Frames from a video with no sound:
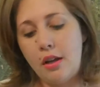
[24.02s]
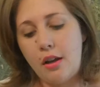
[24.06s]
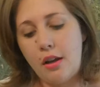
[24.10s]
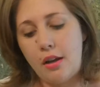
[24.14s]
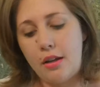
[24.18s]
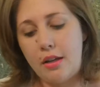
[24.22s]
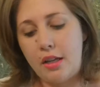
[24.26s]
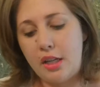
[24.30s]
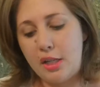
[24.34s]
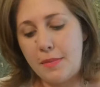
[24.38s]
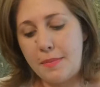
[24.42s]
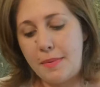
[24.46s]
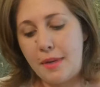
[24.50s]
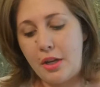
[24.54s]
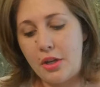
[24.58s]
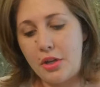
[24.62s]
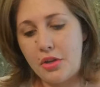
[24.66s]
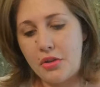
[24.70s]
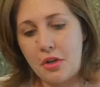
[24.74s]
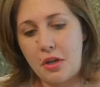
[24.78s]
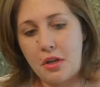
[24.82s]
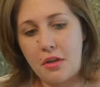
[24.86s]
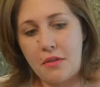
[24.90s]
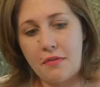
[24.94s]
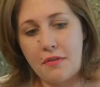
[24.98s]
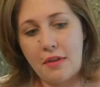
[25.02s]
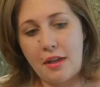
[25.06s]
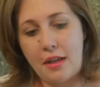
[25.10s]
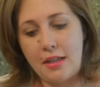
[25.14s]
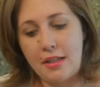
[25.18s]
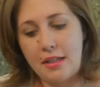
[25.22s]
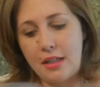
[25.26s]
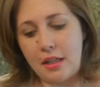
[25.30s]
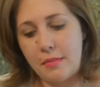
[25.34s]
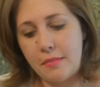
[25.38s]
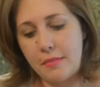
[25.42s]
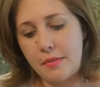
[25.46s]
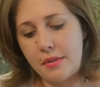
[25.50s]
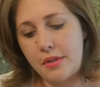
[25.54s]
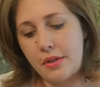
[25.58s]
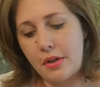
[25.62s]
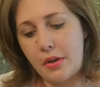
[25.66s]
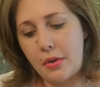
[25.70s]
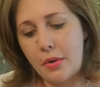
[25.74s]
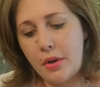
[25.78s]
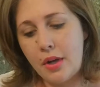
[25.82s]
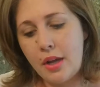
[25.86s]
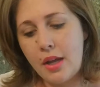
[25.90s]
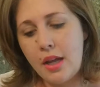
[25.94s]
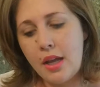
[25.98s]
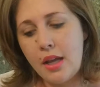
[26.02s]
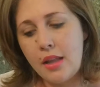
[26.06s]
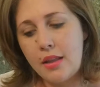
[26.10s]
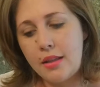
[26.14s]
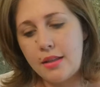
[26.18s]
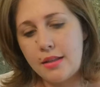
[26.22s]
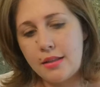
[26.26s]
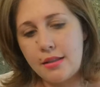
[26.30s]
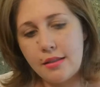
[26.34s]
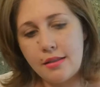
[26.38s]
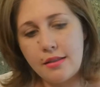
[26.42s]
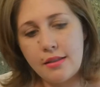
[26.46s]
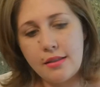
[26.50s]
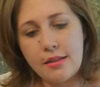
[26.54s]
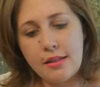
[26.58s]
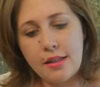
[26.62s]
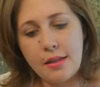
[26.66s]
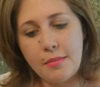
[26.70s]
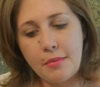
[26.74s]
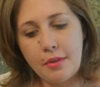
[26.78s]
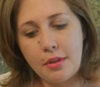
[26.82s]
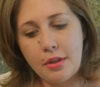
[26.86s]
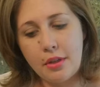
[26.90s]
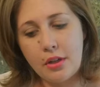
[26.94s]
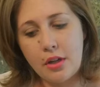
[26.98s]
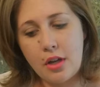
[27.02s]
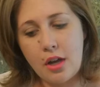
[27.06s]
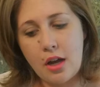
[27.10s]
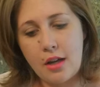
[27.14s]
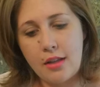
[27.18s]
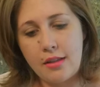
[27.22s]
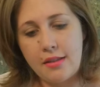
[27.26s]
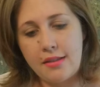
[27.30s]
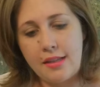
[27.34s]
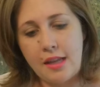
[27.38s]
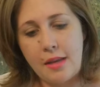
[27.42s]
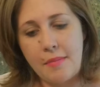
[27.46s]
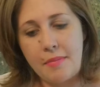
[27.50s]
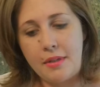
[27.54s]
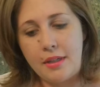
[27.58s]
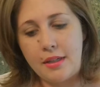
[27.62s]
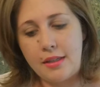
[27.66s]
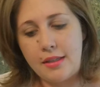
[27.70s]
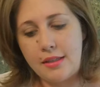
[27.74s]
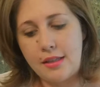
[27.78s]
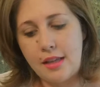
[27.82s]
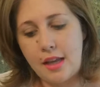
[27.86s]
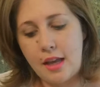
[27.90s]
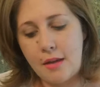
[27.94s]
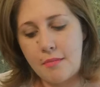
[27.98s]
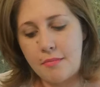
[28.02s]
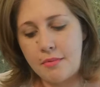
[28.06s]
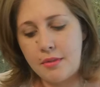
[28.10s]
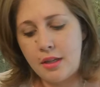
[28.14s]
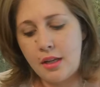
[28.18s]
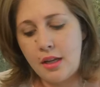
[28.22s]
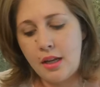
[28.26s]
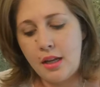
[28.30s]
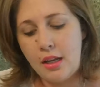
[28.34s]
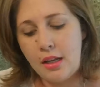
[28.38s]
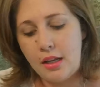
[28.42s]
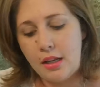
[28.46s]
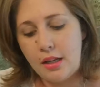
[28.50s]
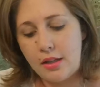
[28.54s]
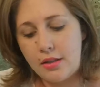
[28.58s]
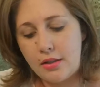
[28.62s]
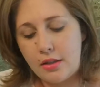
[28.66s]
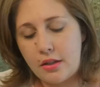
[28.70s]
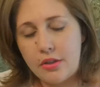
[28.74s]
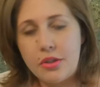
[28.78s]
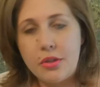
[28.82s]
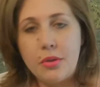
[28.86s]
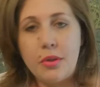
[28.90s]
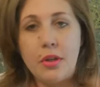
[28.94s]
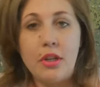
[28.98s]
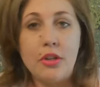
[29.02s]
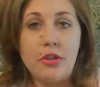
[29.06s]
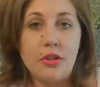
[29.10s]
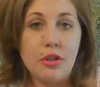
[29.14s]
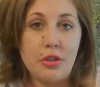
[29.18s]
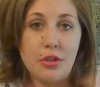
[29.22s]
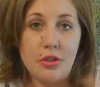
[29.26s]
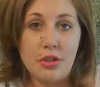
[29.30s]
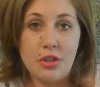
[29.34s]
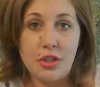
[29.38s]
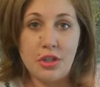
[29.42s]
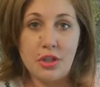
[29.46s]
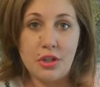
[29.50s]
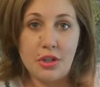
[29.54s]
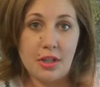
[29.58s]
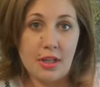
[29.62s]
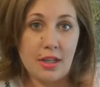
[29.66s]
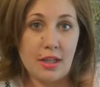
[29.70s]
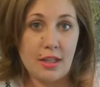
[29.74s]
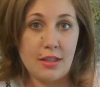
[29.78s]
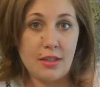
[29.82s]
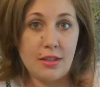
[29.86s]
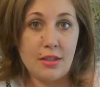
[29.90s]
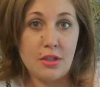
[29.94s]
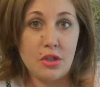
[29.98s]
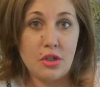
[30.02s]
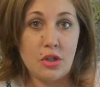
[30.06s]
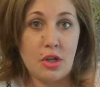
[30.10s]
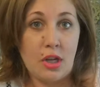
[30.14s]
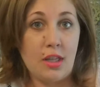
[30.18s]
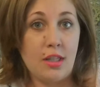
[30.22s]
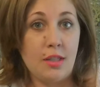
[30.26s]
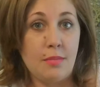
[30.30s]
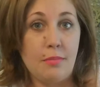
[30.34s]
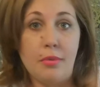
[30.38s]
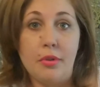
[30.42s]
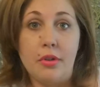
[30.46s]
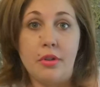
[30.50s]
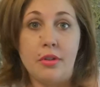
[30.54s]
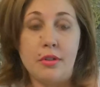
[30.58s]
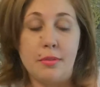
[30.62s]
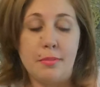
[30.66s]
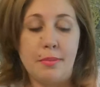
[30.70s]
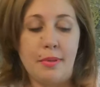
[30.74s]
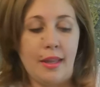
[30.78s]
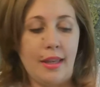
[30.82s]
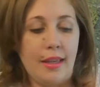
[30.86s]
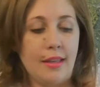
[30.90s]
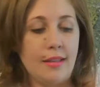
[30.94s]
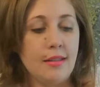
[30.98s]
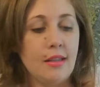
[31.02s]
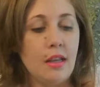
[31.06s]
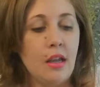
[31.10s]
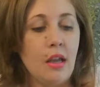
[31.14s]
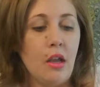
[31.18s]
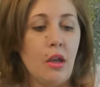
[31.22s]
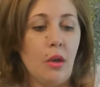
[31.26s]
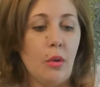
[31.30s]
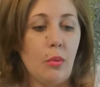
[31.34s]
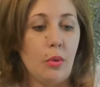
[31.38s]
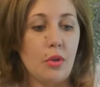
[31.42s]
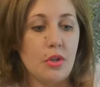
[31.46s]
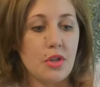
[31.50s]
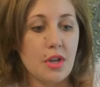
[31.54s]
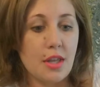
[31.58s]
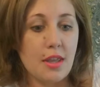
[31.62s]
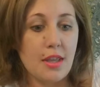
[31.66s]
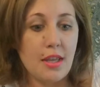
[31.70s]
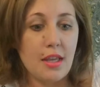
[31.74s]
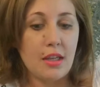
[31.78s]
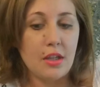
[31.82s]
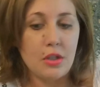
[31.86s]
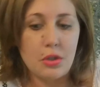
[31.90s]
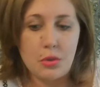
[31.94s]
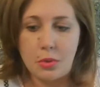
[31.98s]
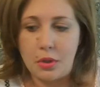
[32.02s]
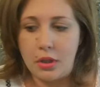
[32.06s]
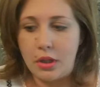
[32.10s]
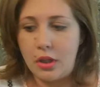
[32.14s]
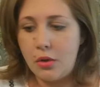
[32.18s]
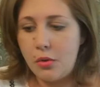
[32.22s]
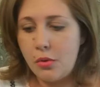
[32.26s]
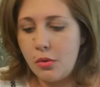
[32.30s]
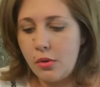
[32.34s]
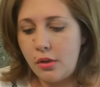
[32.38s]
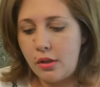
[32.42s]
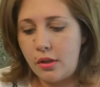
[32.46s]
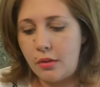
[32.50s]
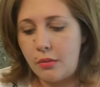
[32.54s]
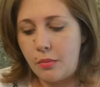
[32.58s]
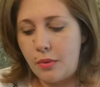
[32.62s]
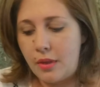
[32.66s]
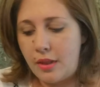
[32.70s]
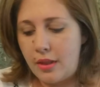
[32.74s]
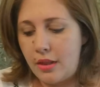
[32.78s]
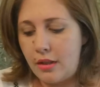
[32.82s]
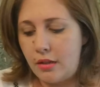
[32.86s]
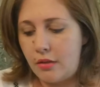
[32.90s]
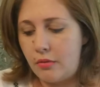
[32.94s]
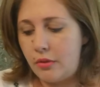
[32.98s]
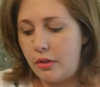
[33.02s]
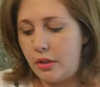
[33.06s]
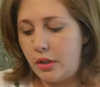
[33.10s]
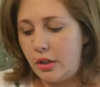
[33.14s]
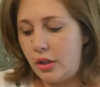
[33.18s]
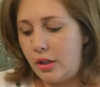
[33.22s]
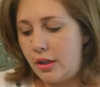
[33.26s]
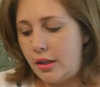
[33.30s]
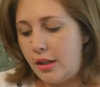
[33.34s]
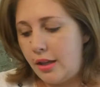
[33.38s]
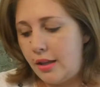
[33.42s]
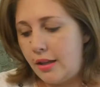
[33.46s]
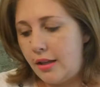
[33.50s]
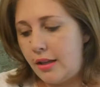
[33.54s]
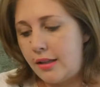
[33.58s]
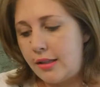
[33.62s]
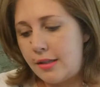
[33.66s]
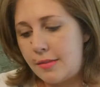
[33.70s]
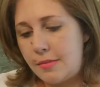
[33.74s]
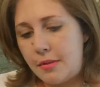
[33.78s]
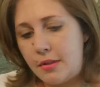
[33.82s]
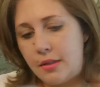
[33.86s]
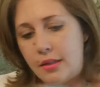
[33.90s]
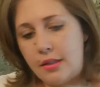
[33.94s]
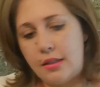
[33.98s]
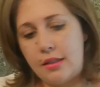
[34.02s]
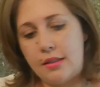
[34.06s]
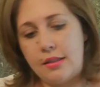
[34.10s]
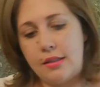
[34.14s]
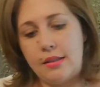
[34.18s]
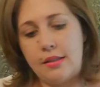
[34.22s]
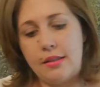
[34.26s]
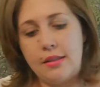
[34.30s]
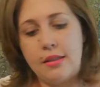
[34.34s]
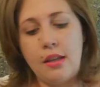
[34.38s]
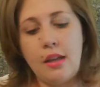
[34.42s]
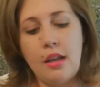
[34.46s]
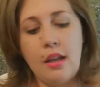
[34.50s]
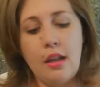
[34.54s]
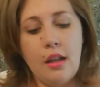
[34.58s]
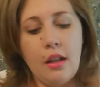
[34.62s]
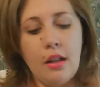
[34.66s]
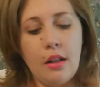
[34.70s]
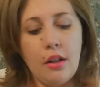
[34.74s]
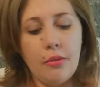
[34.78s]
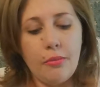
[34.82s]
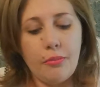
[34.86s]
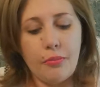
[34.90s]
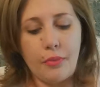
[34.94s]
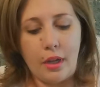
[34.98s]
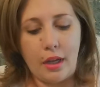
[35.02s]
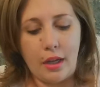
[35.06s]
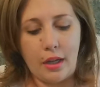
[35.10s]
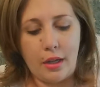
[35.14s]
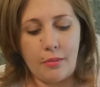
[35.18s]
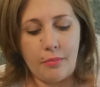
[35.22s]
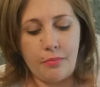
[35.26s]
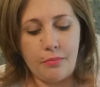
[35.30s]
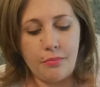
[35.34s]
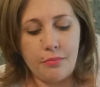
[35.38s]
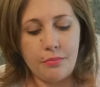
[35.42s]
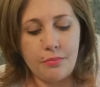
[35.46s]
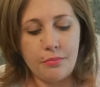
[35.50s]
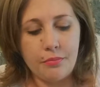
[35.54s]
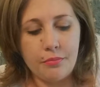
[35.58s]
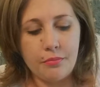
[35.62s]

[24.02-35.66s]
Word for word: on each page trying to find him. So this is a similar concept except it's also introducing your kids to Shakespeare's plays, which I think is really cool. One really good thing that Usborne does is um,